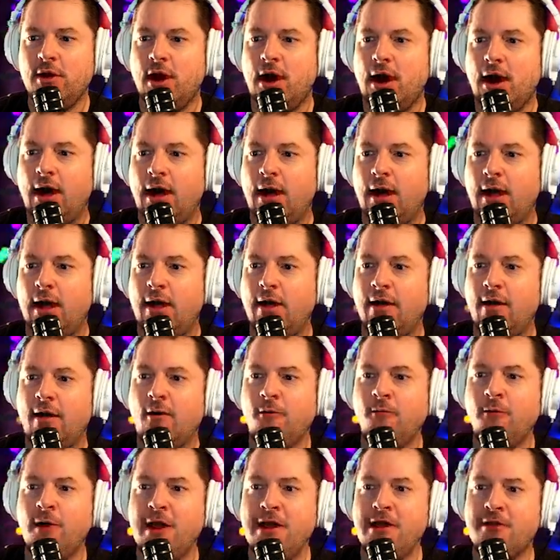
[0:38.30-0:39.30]
All
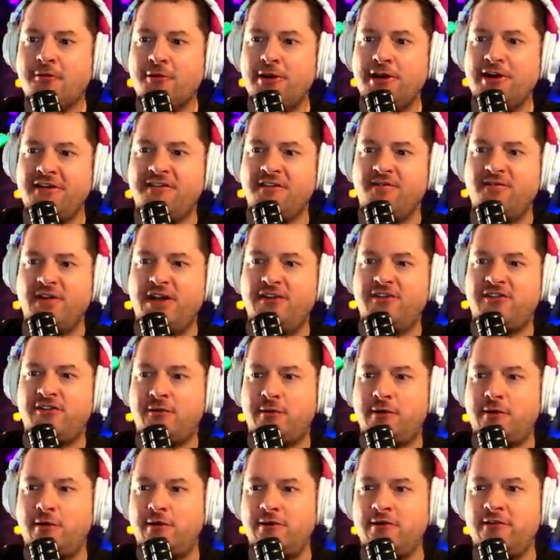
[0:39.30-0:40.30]
right, greetings,
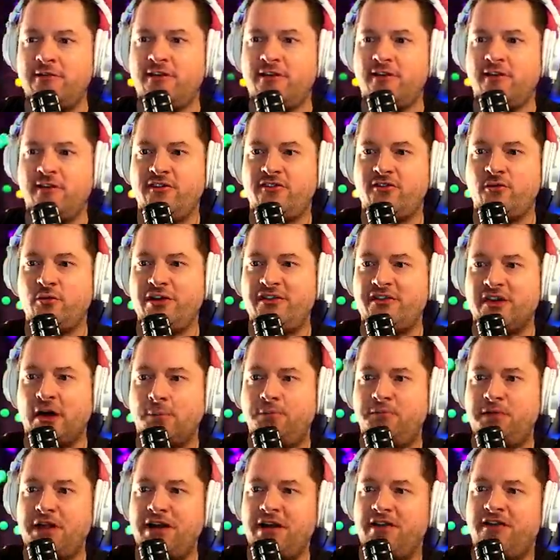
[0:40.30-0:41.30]
adventurers. This week's
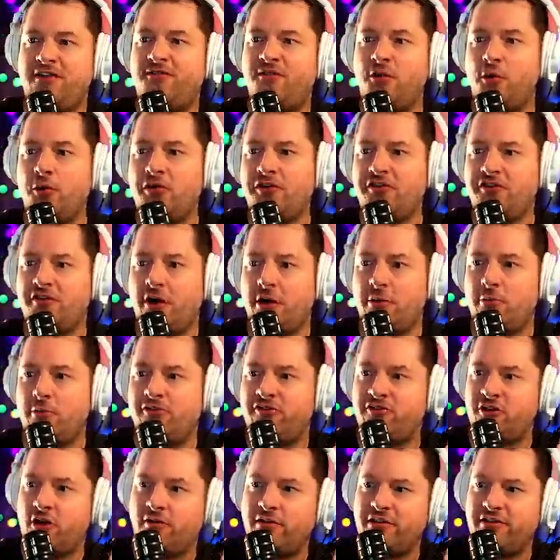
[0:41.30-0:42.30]
update is focused on
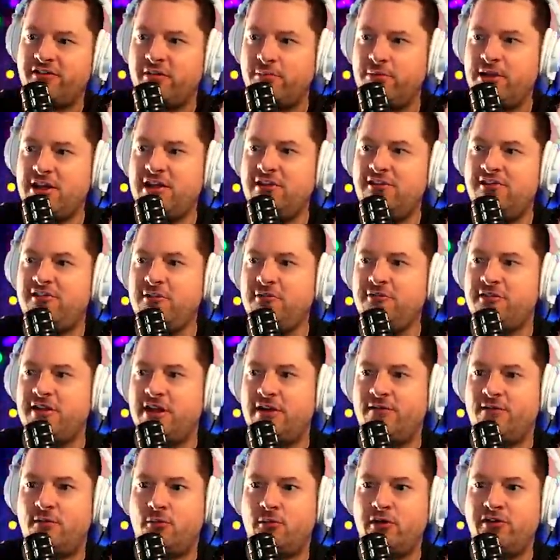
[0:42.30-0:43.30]
resolving some of the issues that
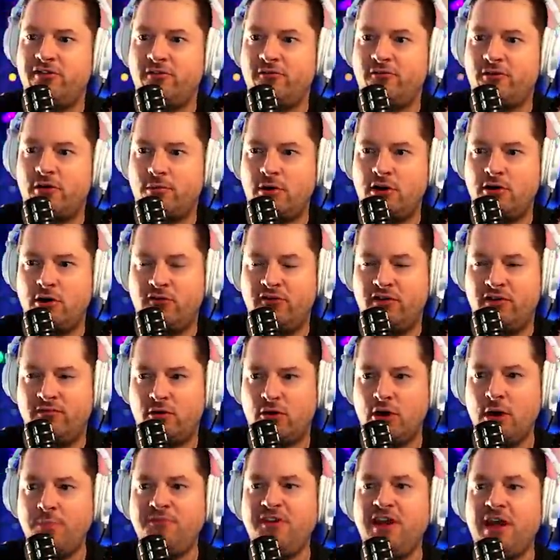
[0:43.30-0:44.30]
have arisen from our November
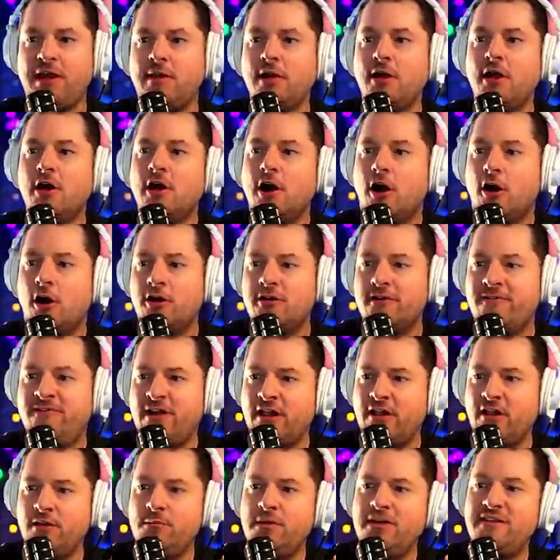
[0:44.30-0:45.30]
update. Our
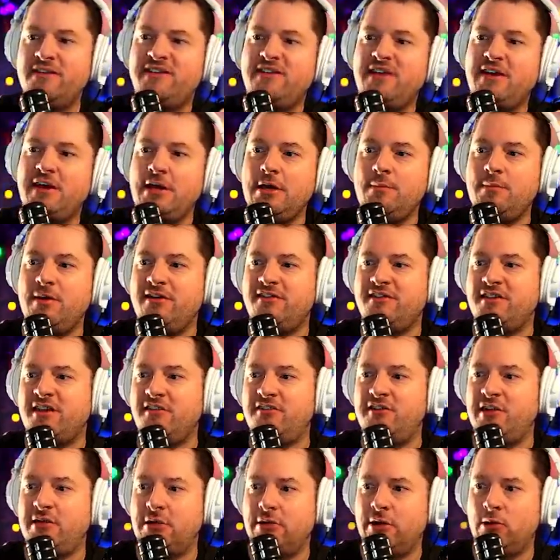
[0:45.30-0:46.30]
development team is
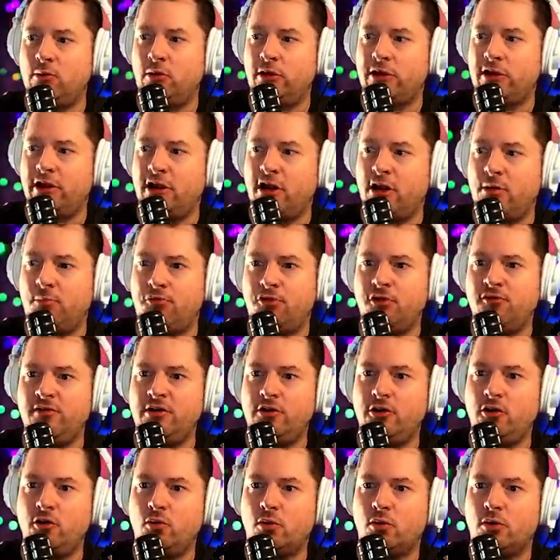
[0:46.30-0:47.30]
continually working on improving
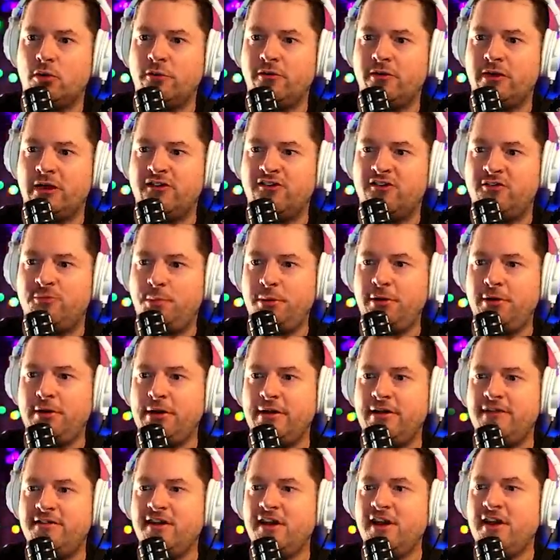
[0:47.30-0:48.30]
New World
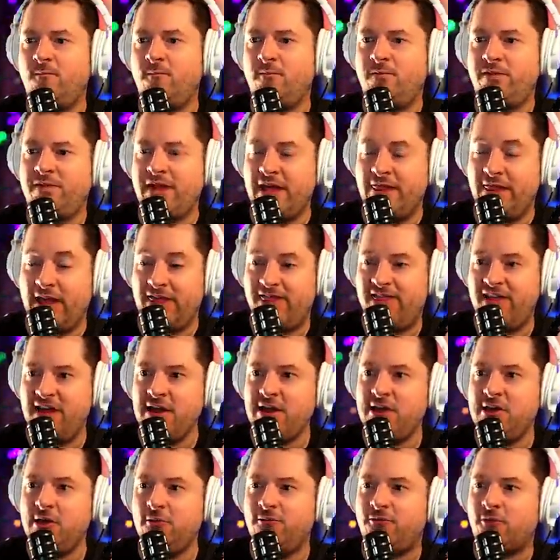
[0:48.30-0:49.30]
experience, and they
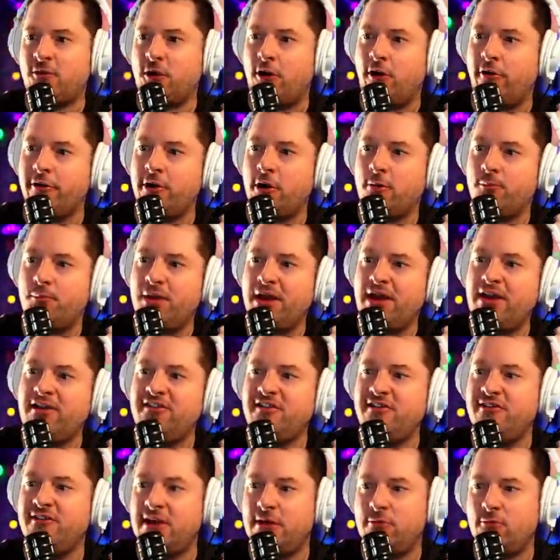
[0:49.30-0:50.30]
thank you for all your
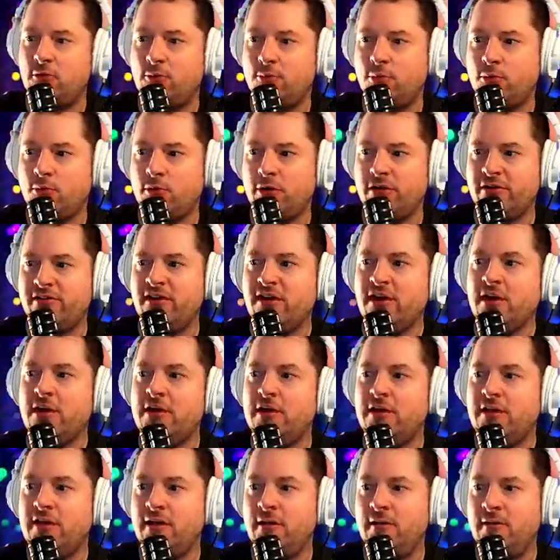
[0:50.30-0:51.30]
patience and reports
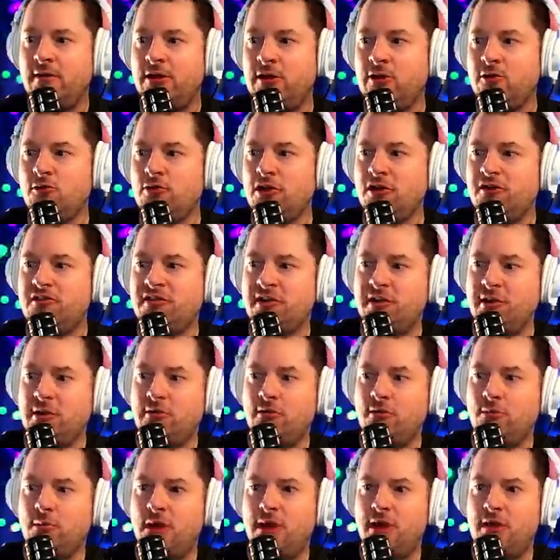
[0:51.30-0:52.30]
that you continue
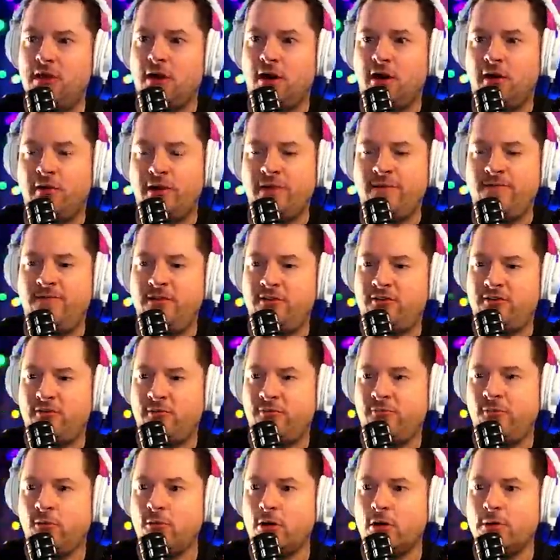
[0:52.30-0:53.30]
to make on the official
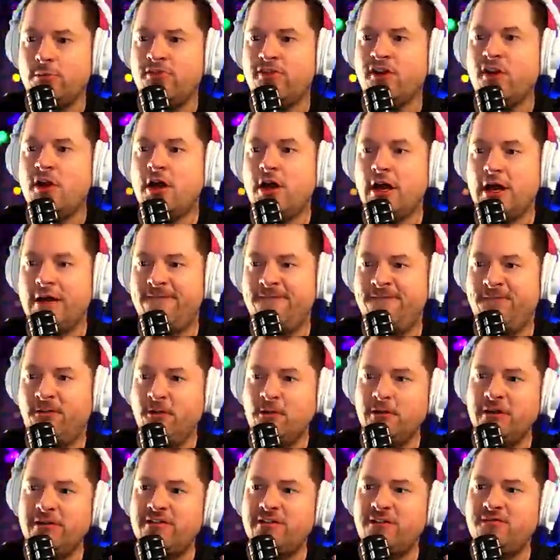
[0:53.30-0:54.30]
forums. A full
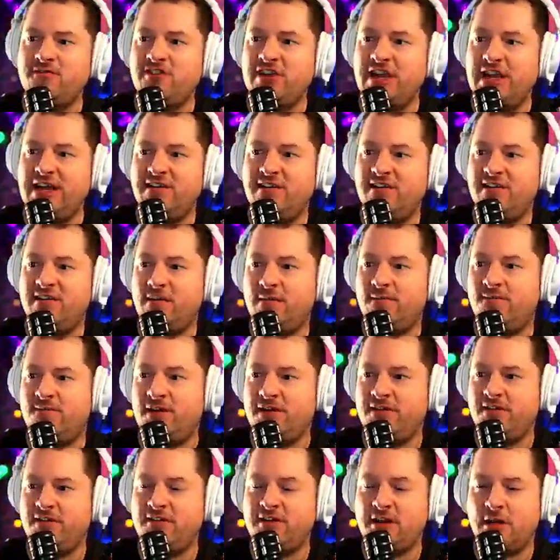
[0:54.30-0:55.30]
list of changes and
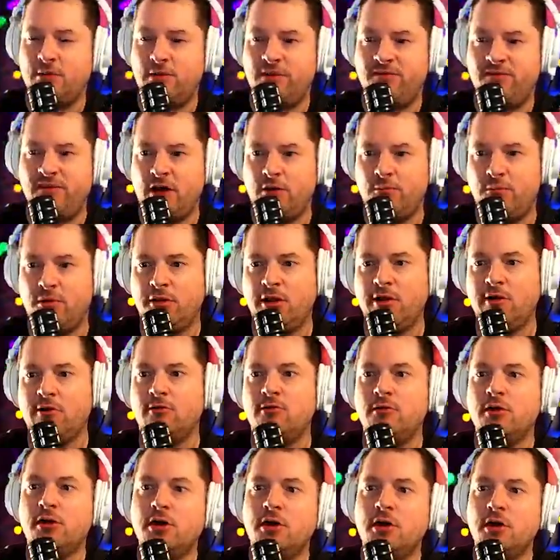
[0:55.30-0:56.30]
fixes can be found below.
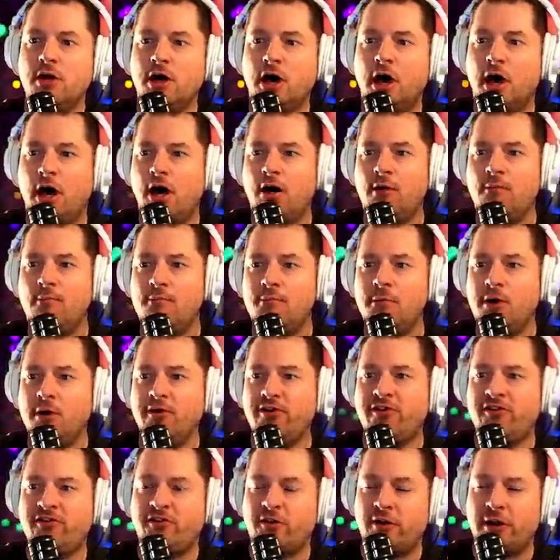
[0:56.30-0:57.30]

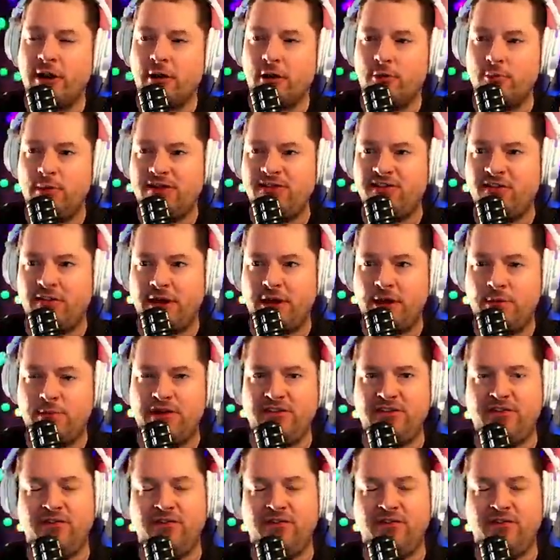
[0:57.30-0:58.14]
Moats for elemental enemies.